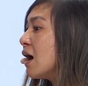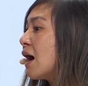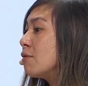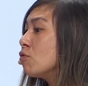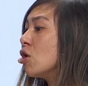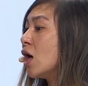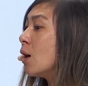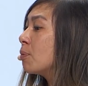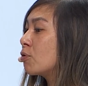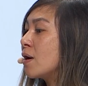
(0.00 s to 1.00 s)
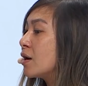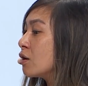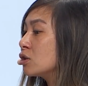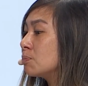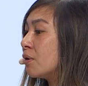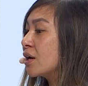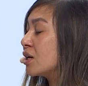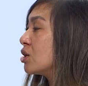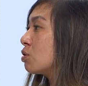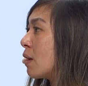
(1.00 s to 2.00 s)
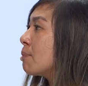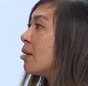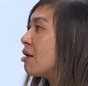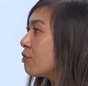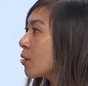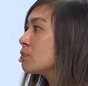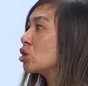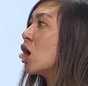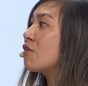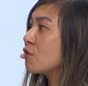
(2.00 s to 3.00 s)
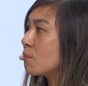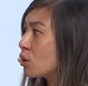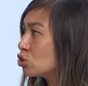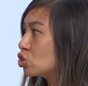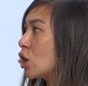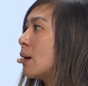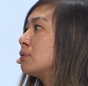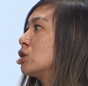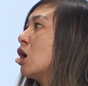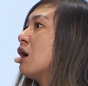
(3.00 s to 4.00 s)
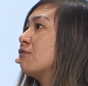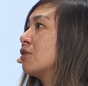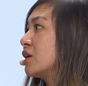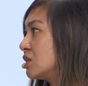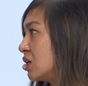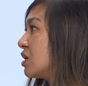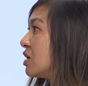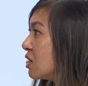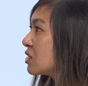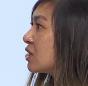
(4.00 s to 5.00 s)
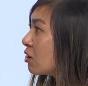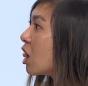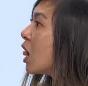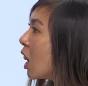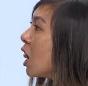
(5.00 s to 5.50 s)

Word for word: and we'll help creators plug into the right platforms to offer merch drops, to offer like ticketing, etc.